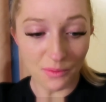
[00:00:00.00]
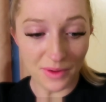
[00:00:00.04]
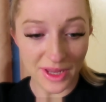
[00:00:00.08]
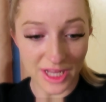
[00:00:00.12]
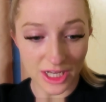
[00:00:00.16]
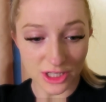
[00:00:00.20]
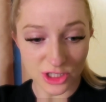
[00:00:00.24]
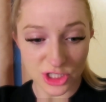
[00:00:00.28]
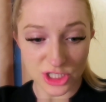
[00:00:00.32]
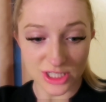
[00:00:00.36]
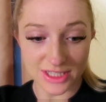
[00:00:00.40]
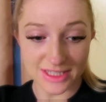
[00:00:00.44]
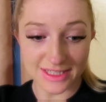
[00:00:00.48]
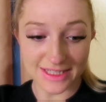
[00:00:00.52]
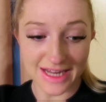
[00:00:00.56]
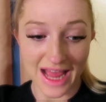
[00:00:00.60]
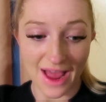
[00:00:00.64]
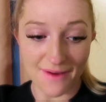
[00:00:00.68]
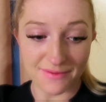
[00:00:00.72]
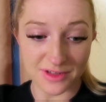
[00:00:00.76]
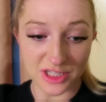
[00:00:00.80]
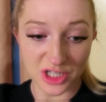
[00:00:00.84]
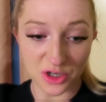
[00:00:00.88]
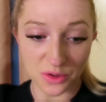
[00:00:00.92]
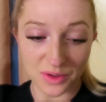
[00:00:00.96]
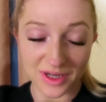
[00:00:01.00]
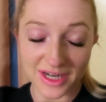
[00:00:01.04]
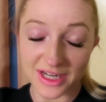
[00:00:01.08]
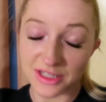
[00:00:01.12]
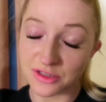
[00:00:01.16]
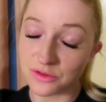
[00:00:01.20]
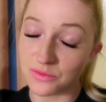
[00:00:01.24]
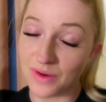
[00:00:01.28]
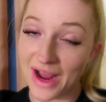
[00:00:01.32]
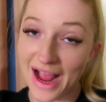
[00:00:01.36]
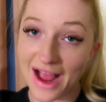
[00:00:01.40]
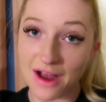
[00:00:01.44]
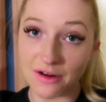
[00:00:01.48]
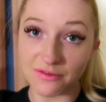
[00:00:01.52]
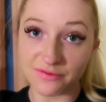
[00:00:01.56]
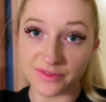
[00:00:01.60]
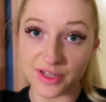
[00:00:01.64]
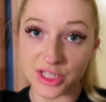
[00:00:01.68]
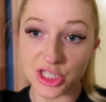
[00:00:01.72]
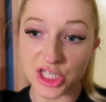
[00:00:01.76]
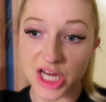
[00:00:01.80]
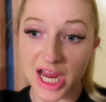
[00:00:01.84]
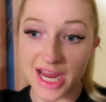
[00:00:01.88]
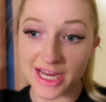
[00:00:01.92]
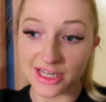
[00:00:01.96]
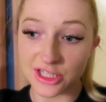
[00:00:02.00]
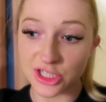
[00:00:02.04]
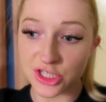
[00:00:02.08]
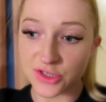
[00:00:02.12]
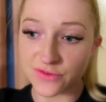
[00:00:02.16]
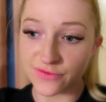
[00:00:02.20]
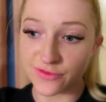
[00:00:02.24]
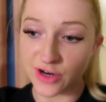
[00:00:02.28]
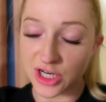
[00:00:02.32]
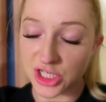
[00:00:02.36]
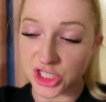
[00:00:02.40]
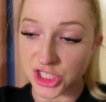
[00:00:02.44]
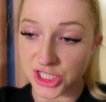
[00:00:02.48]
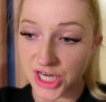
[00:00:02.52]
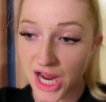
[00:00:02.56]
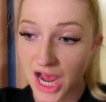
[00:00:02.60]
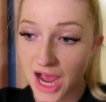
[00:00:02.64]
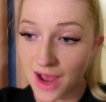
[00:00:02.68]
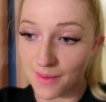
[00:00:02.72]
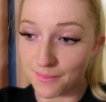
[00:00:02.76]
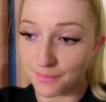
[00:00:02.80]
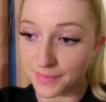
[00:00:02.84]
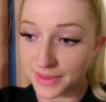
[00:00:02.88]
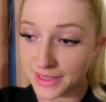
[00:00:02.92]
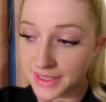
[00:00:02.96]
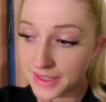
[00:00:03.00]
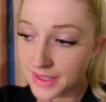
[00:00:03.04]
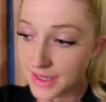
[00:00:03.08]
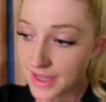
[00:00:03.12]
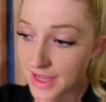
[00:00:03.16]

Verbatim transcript: We are just having a little outfit change, freshen up